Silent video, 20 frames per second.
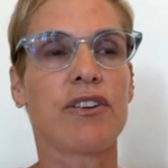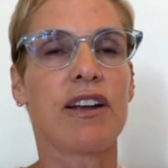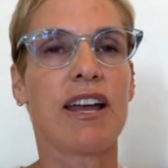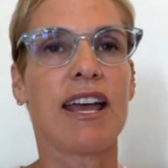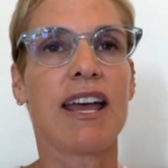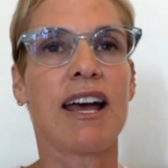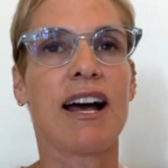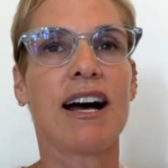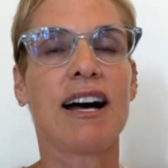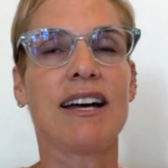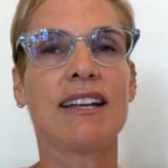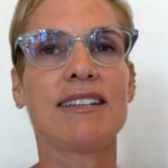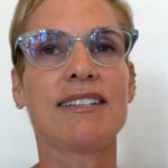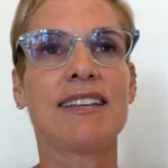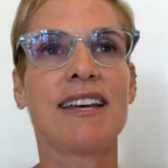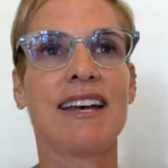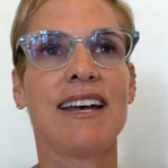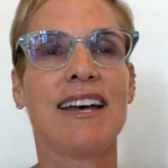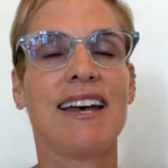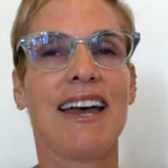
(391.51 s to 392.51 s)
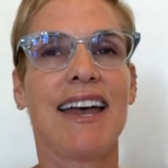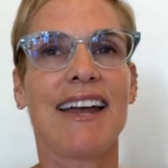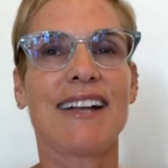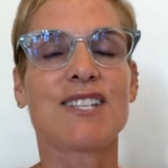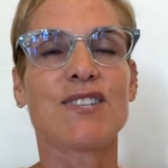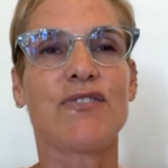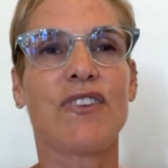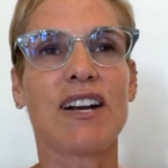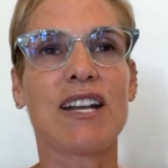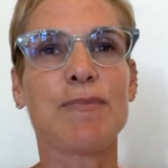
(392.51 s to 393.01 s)
And
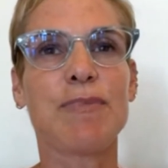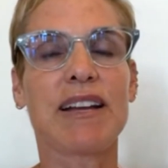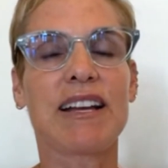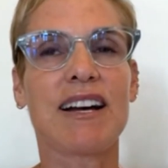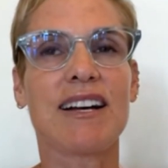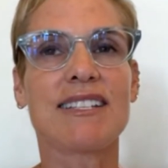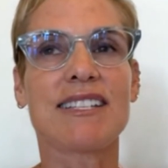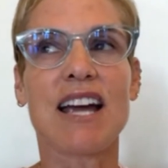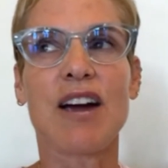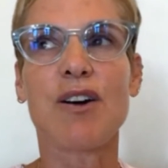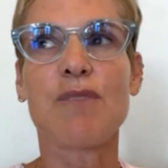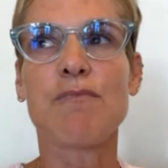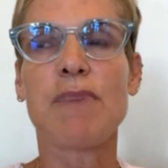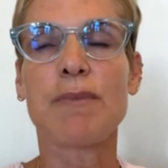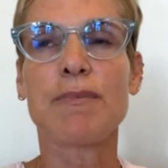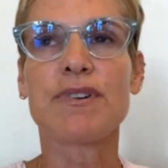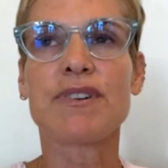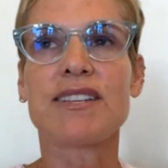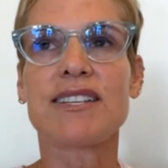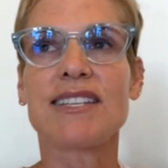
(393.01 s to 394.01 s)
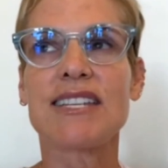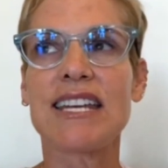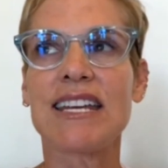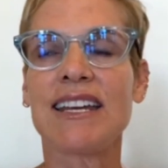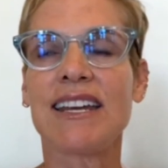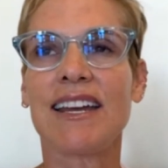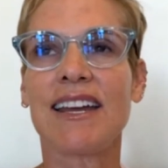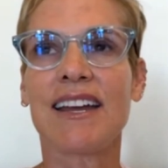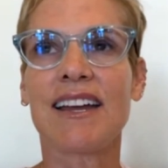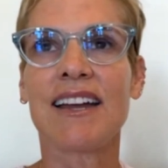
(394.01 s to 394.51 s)
it's funny because I remember
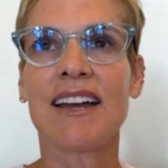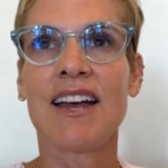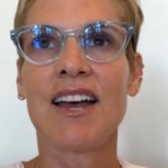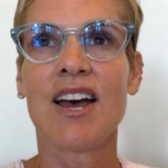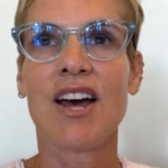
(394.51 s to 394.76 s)
seeing